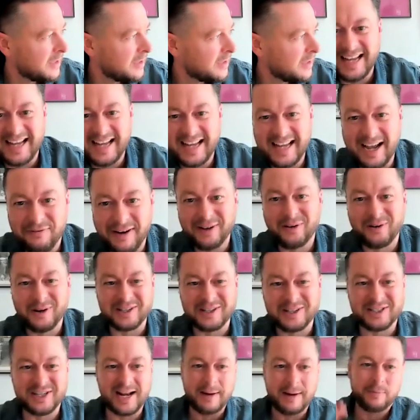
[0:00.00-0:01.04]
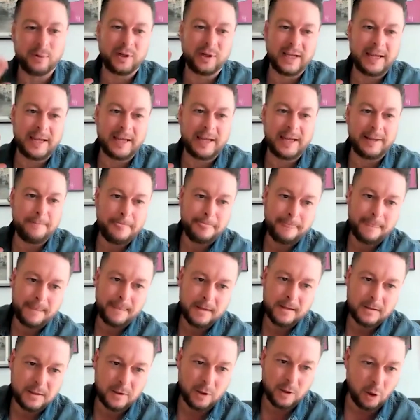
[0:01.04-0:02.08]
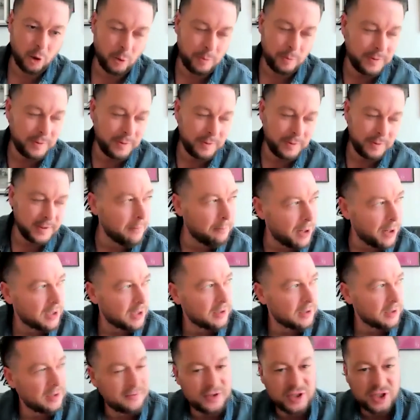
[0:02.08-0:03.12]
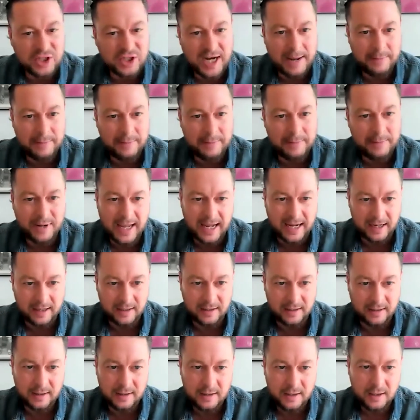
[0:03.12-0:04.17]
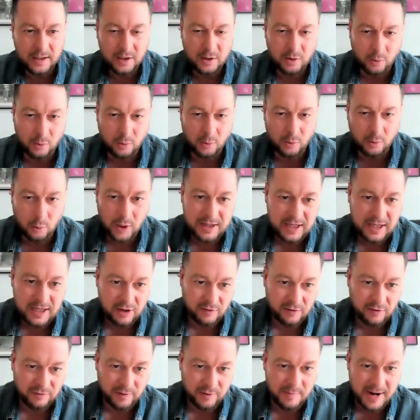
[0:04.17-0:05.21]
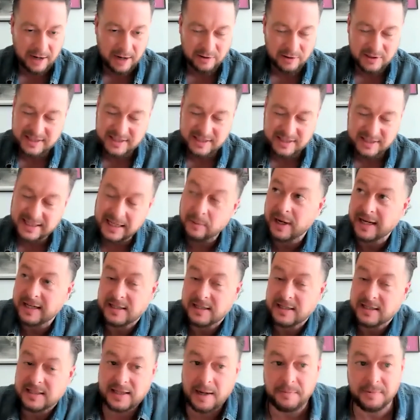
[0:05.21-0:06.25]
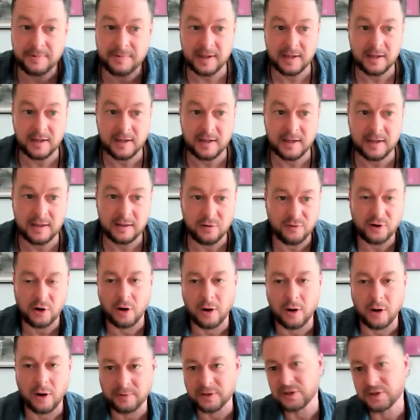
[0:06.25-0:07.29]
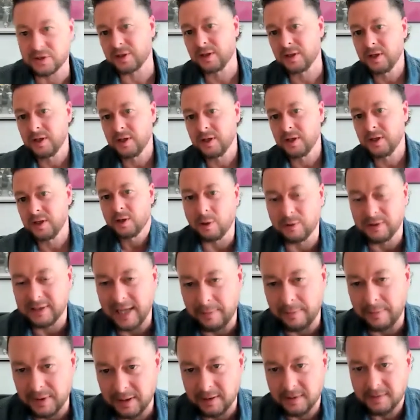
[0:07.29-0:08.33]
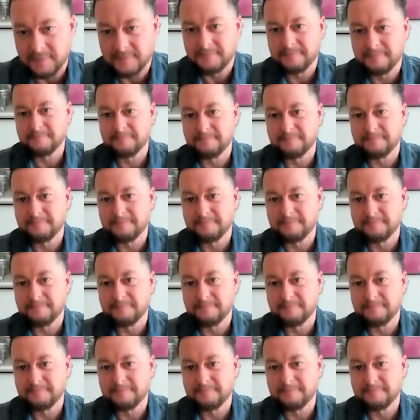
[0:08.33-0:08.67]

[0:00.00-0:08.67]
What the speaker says: Yeah. Final question, Amberly. You're opening a bottle of champagne 1 year from now, celebrating something you've accomplished. What would that be?